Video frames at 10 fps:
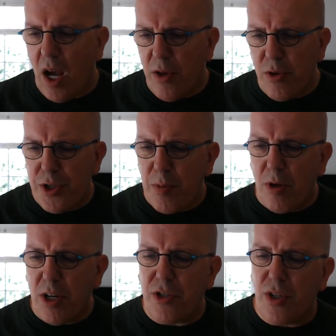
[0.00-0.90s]
I use
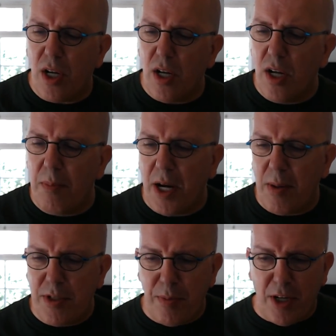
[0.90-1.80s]
ZBrush, but
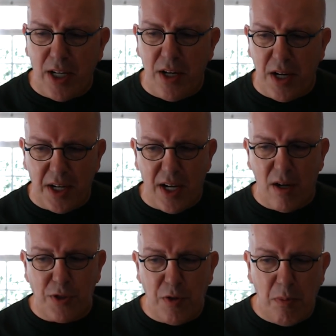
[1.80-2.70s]
I'm typically not a
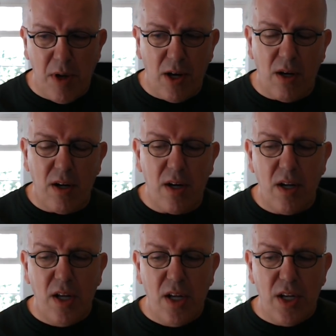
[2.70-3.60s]
character modeler.